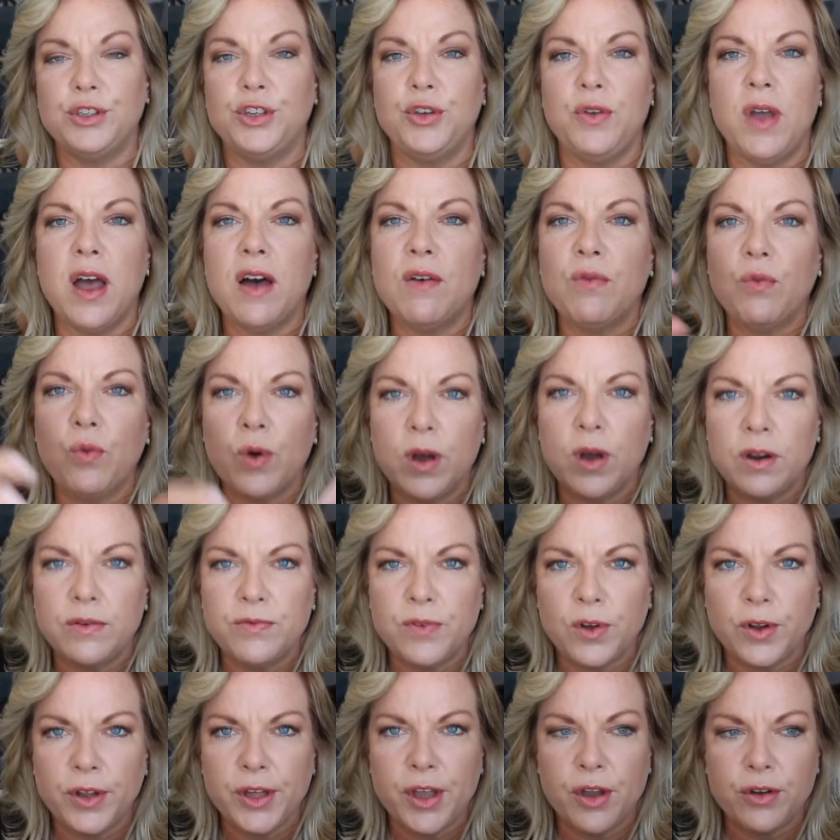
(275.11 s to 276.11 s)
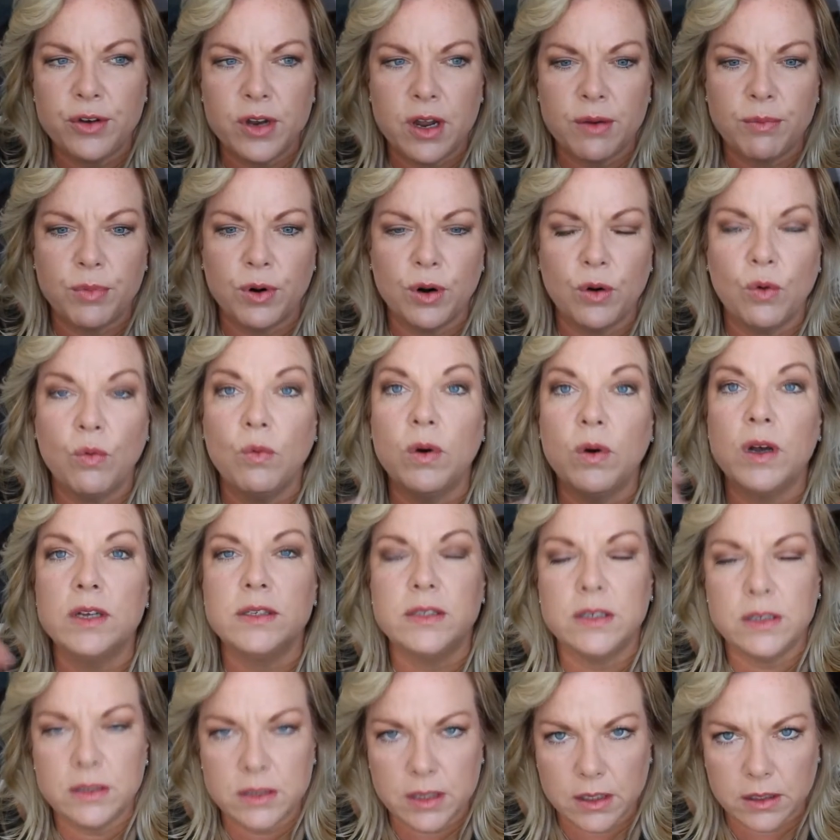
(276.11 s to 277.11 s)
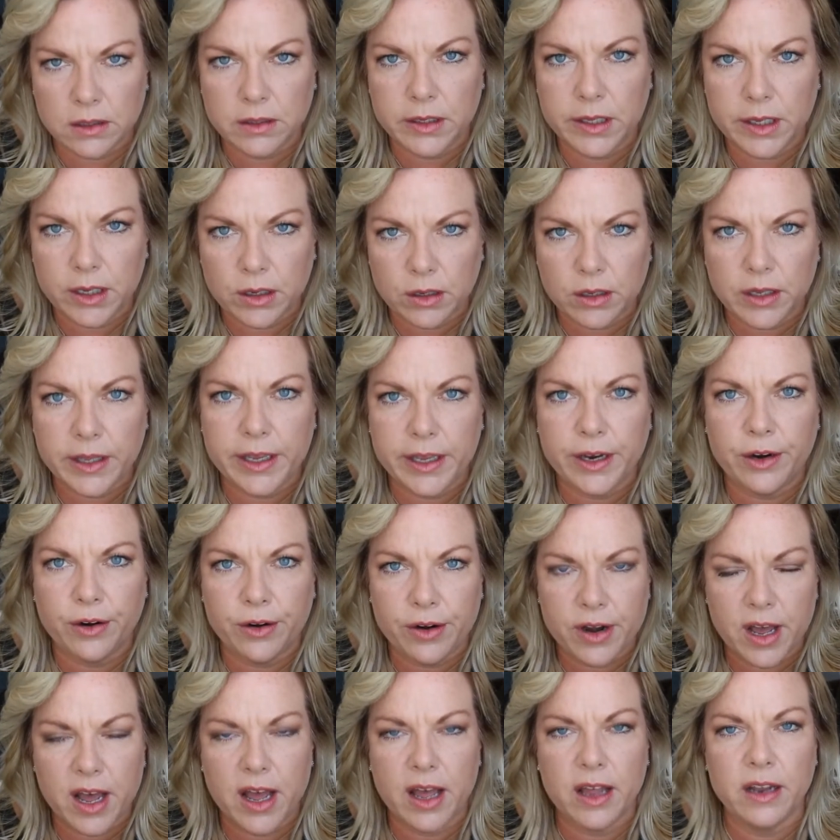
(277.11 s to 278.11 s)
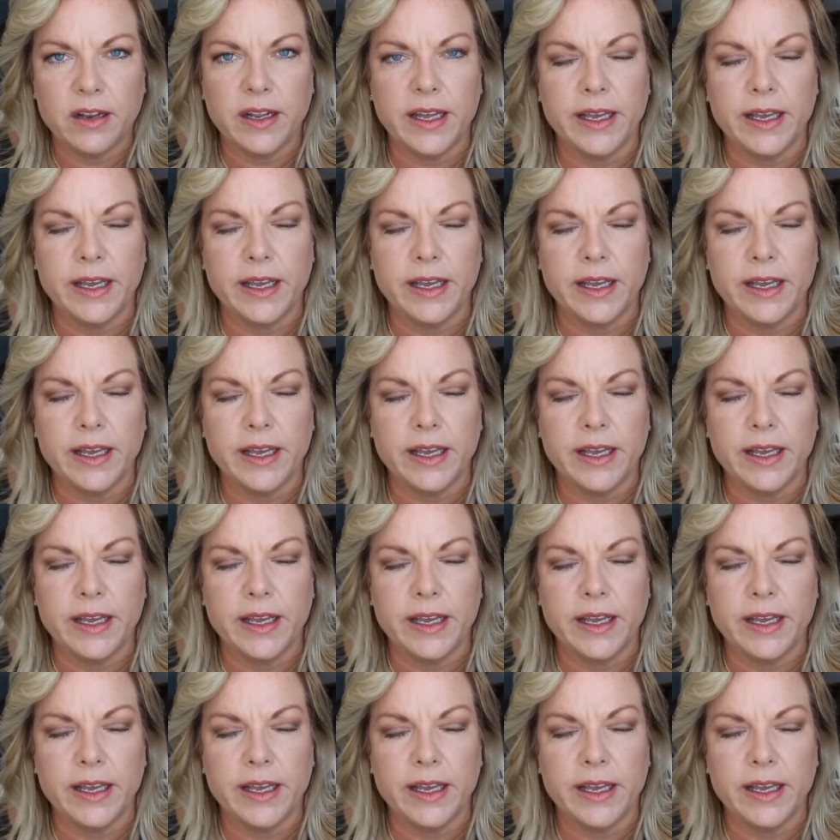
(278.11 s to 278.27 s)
Do you have 1 folio number? Was it done legally or not?